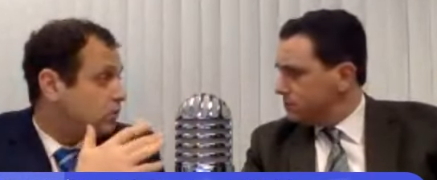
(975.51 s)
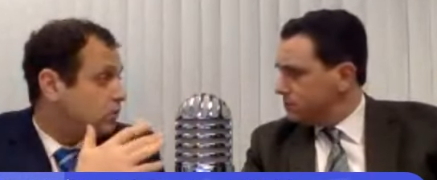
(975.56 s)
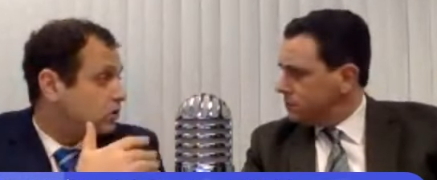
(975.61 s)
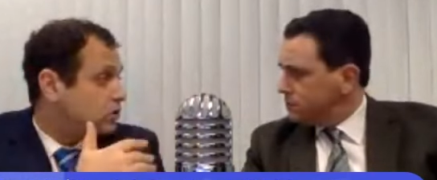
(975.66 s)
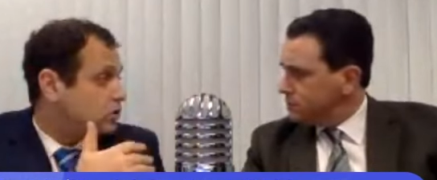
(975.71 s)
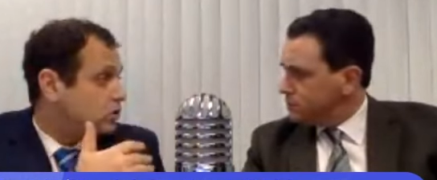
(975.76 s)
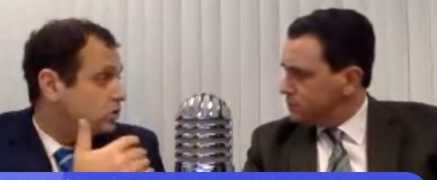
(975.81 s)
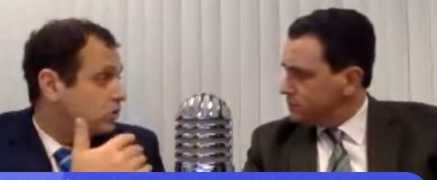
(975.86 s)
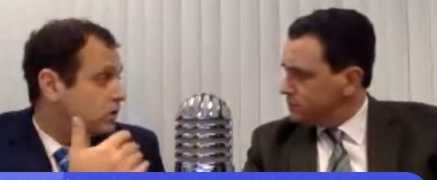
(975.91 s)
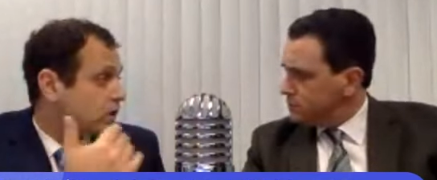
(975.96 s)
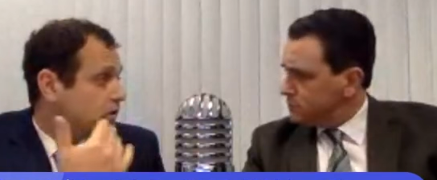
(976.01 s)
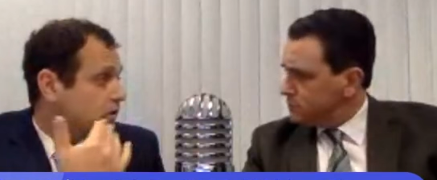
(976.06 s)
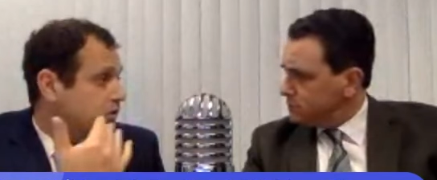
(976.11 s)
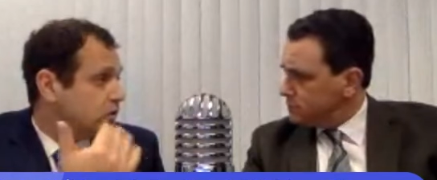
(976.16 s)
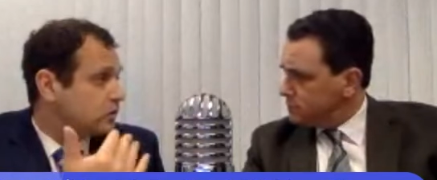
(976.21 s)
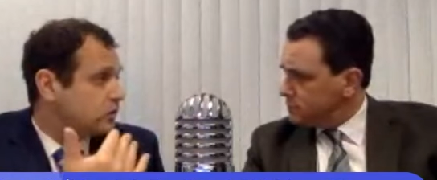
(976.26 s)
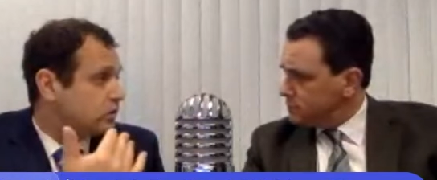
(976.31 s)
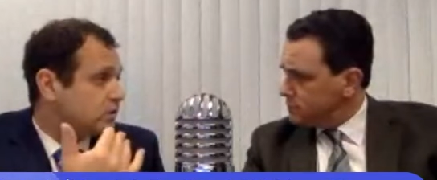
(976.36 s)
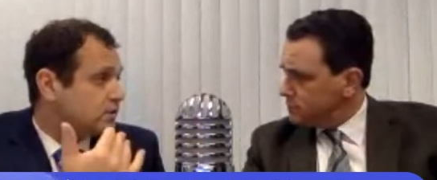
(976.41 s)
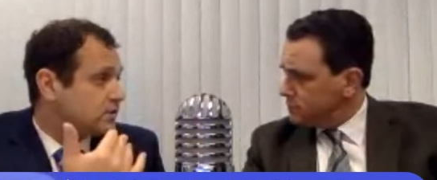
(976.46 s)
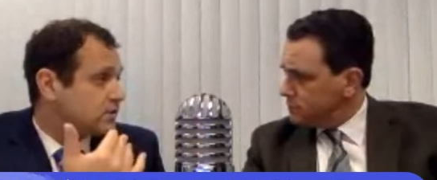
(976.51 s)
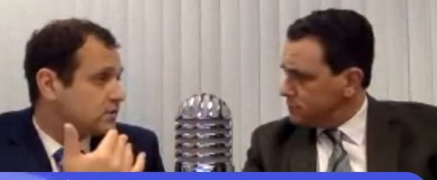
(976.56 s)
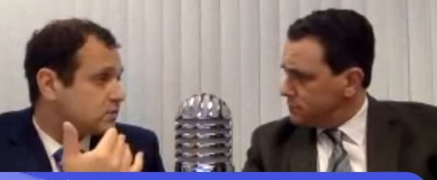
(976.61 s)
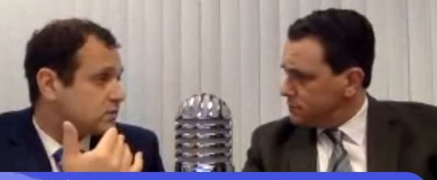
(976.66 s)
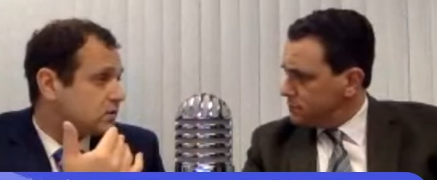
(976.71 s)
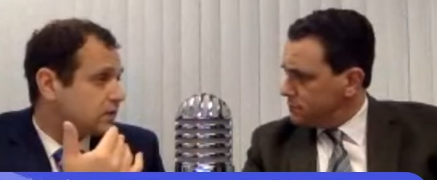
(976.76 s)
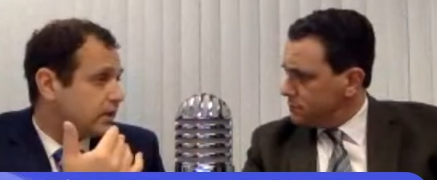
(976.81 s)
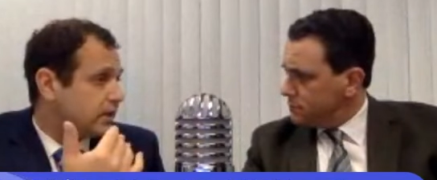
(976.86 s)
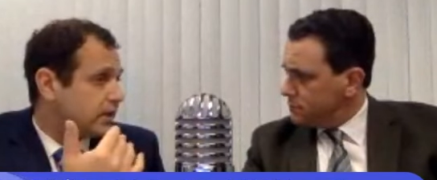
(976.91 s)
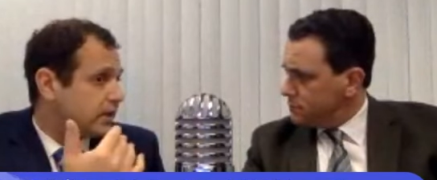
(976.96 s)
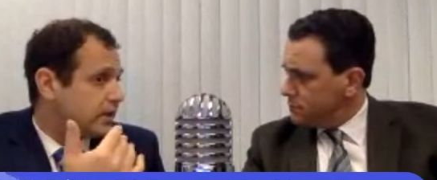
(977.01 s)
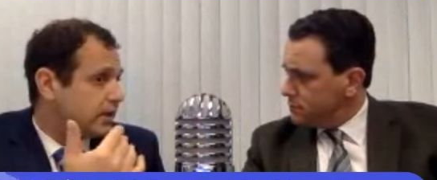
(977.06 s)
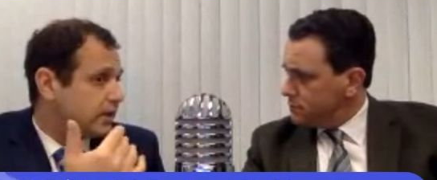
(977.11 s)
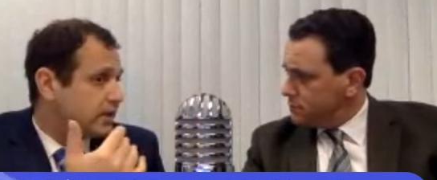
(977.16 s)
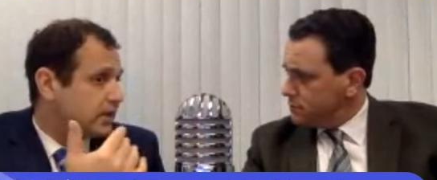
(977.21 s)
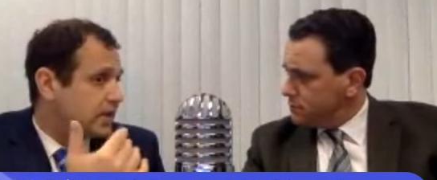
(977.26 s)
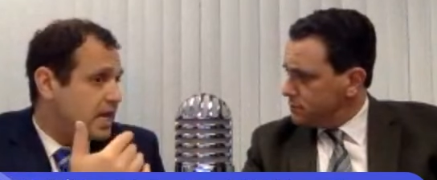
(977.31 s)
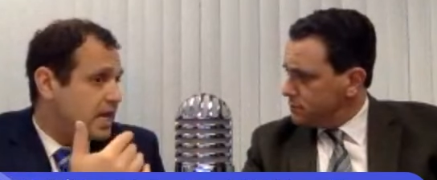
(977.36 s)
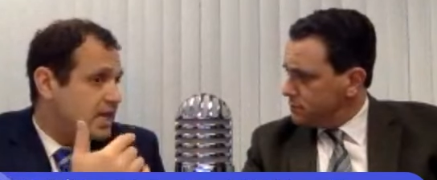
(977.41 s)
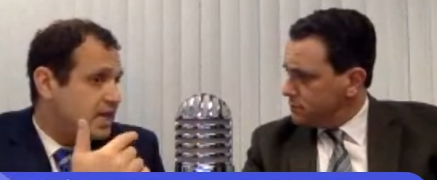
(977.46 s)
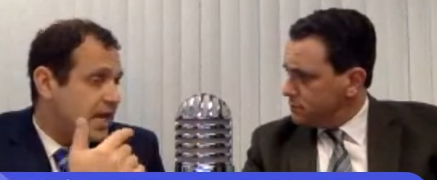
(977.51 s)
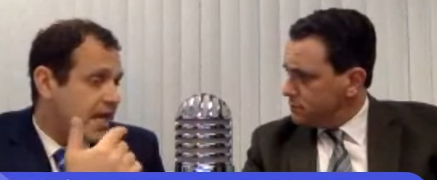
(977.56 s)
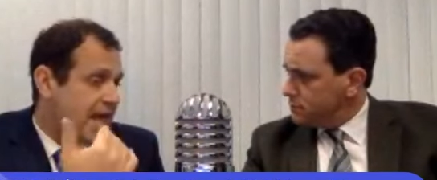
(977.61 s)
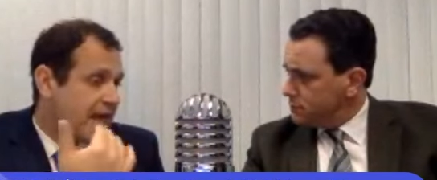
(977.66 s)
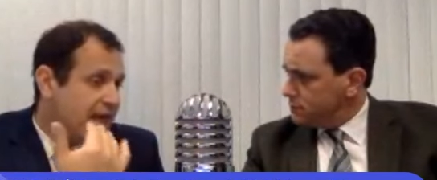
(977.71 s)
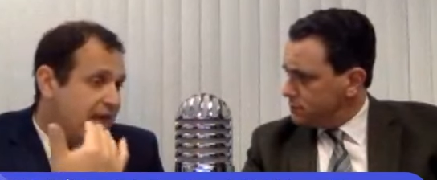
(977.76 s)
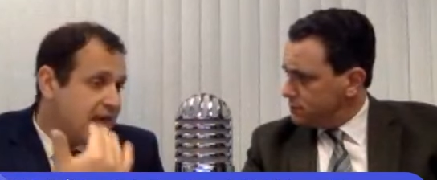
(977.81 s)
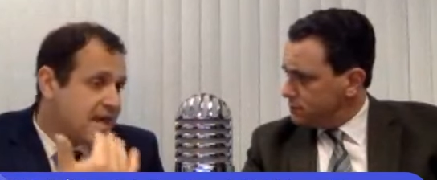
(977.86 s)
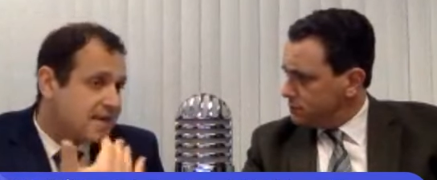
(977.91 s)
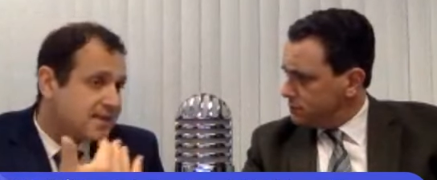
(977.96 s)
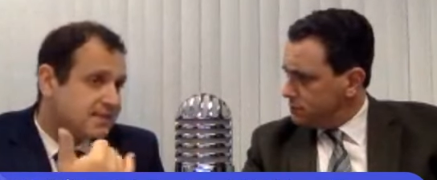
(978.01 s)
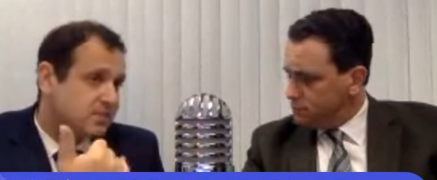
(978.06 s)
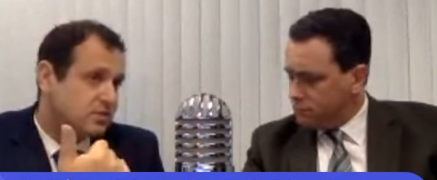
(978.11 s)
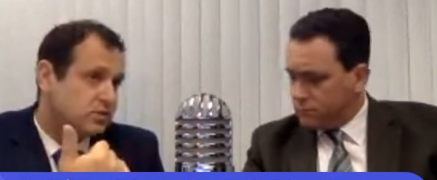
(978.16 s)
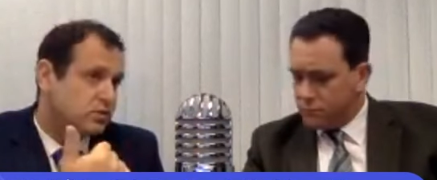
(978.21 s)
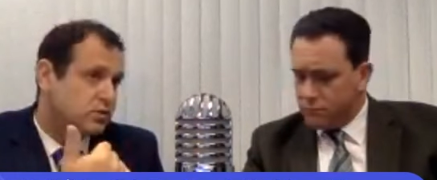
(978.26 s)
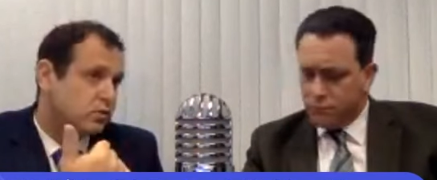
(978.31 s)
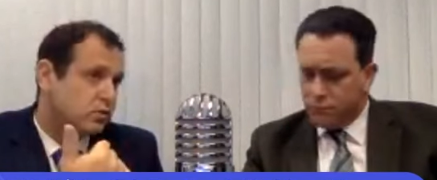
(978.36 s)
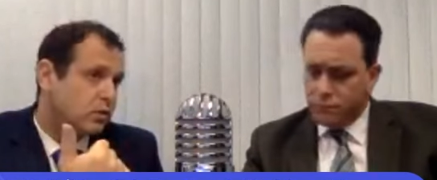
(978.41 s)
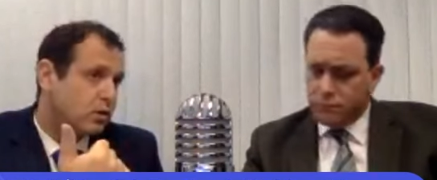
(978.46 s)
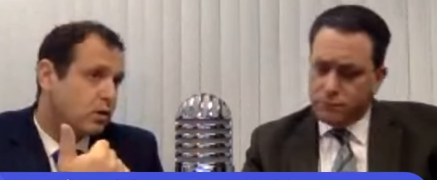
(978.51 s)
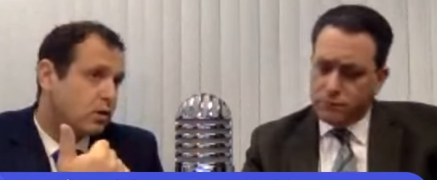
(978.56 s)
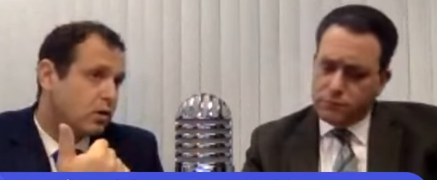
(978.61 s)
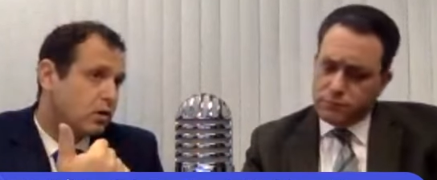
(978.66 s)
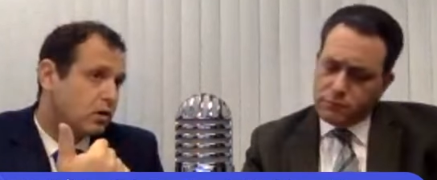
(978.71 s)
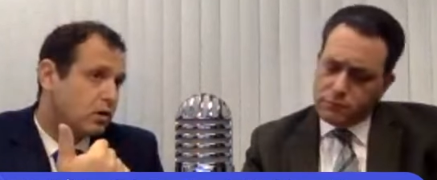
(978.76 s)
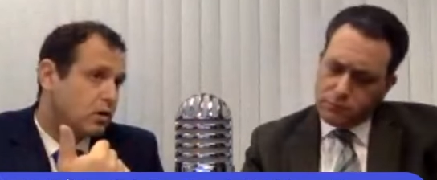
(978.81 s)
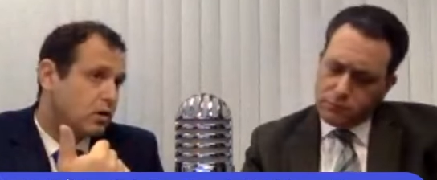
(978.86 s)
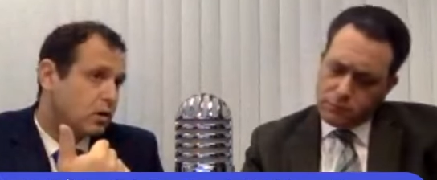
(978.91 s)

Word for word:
Speaker 1: What you want to do is, in, in case you are,